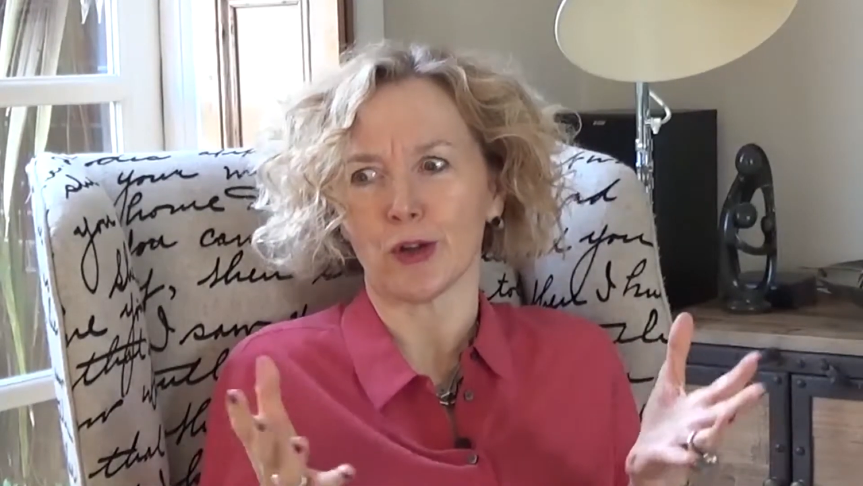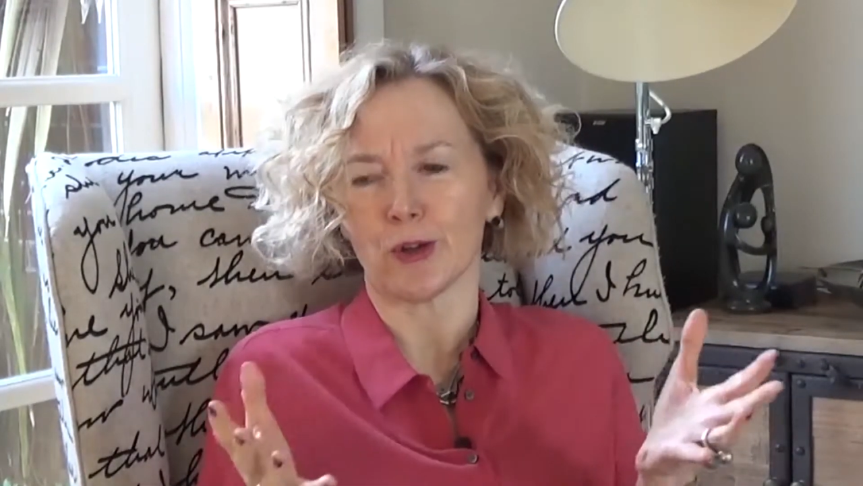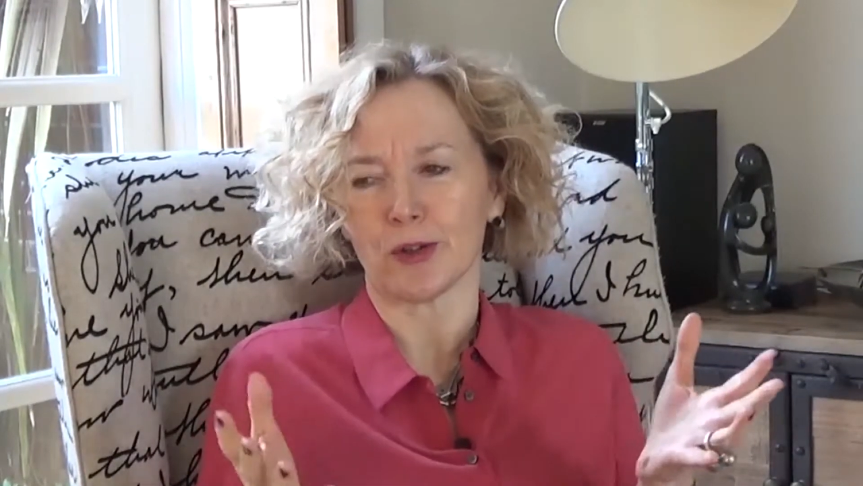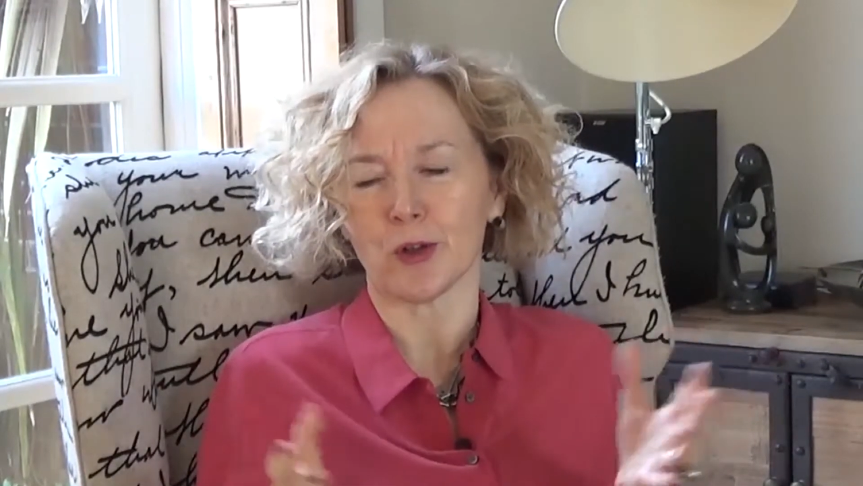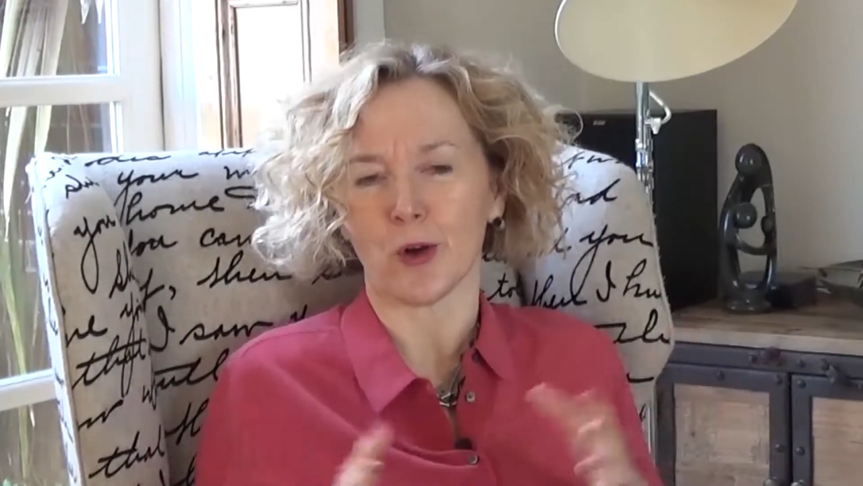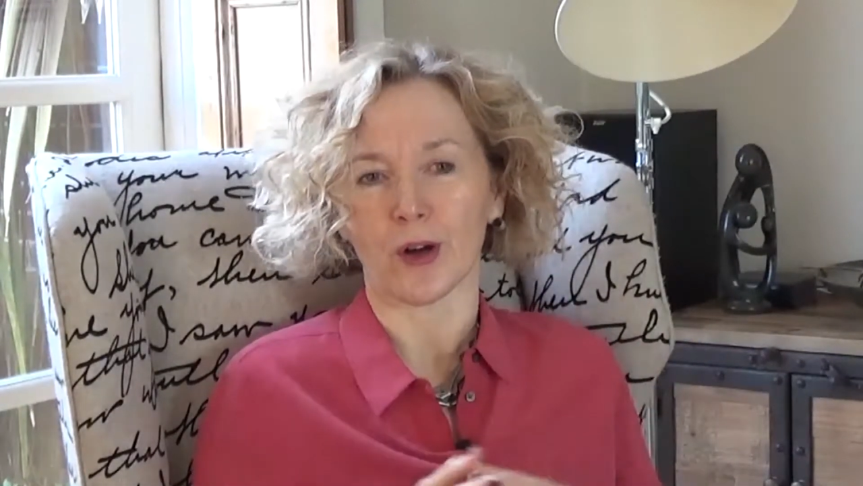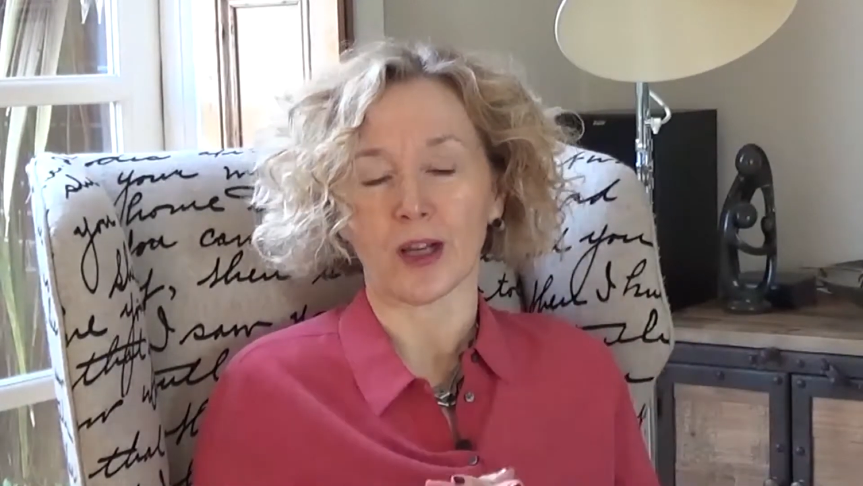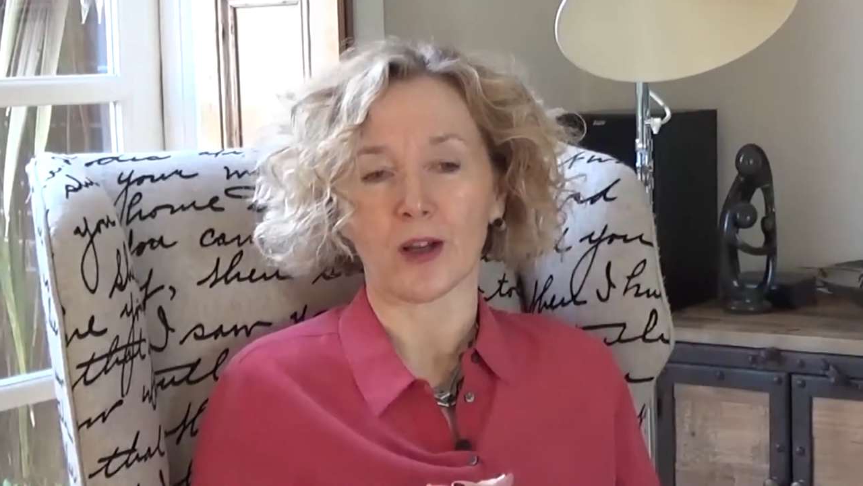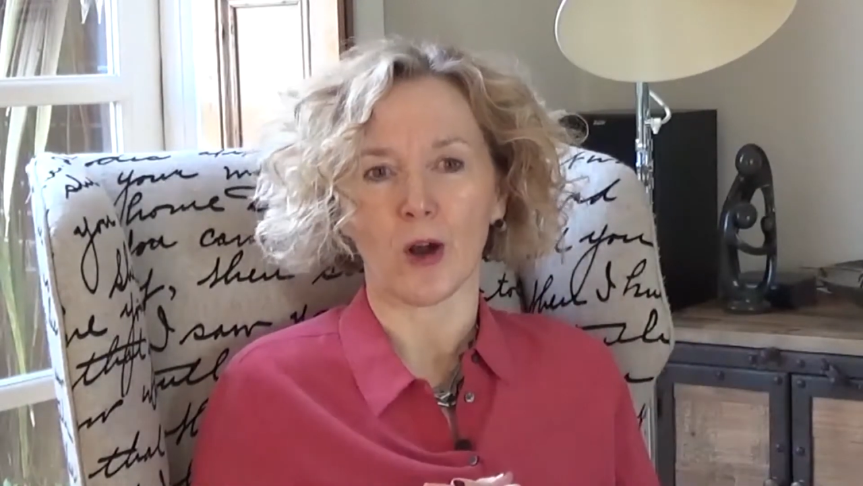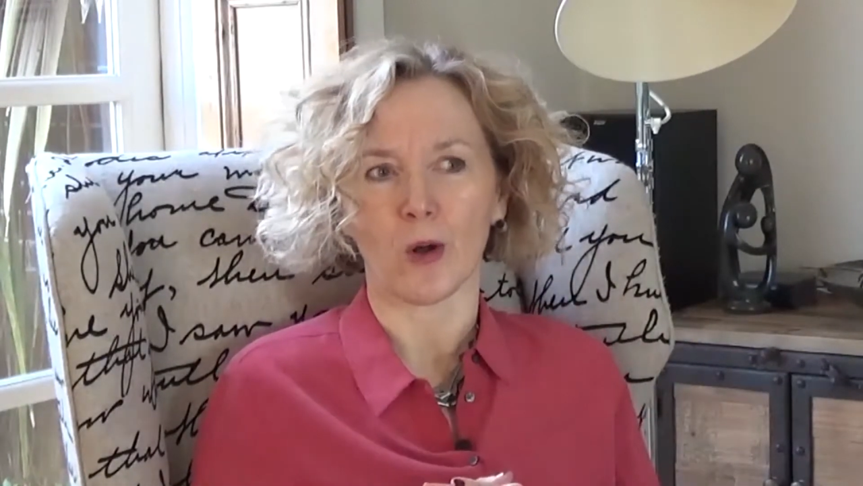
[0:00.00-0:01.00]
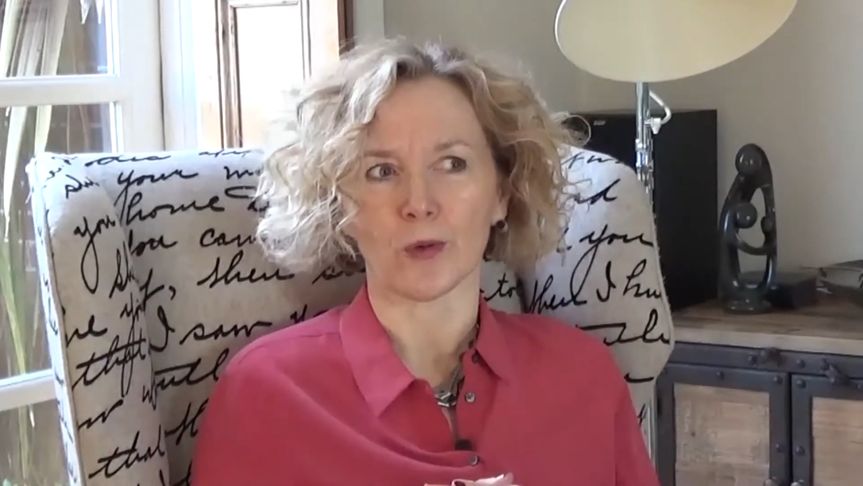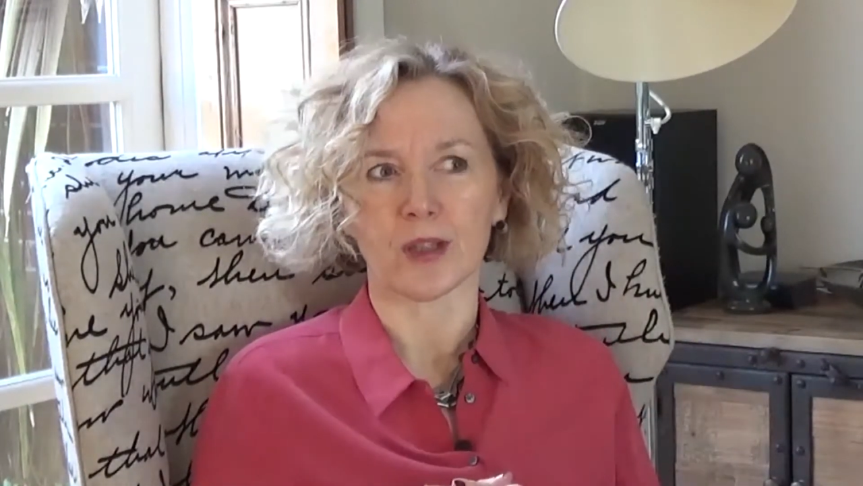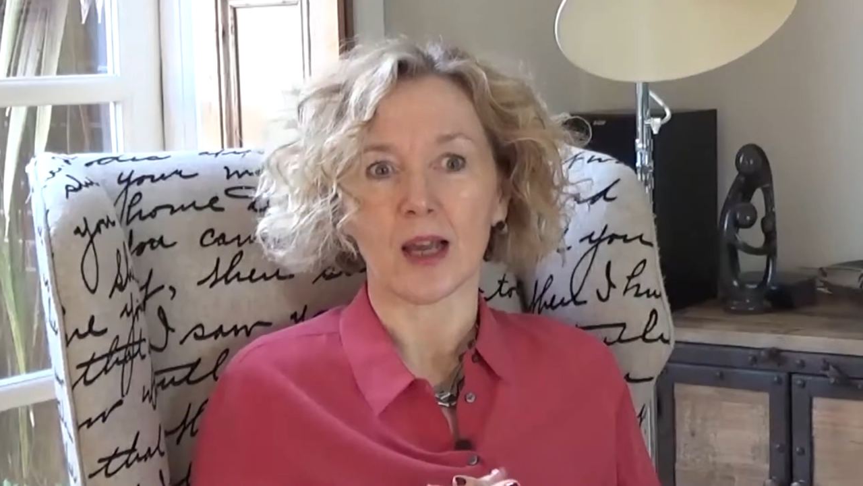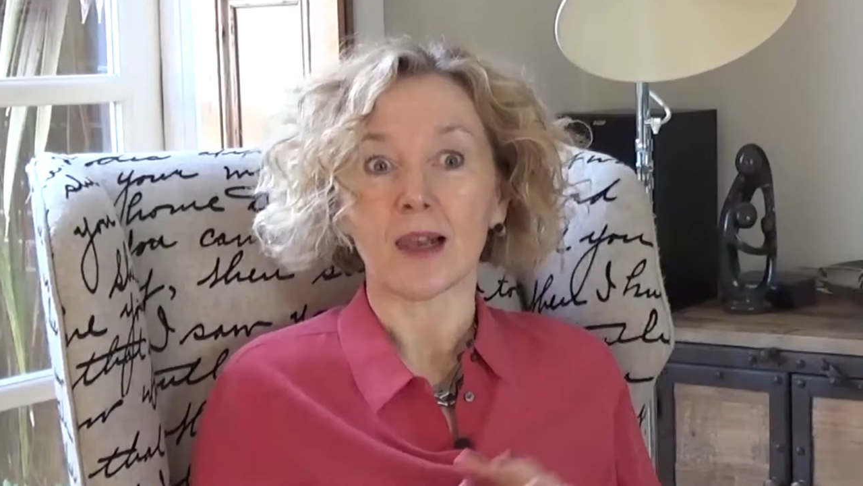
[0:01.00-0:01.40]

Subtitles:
at scoring goals.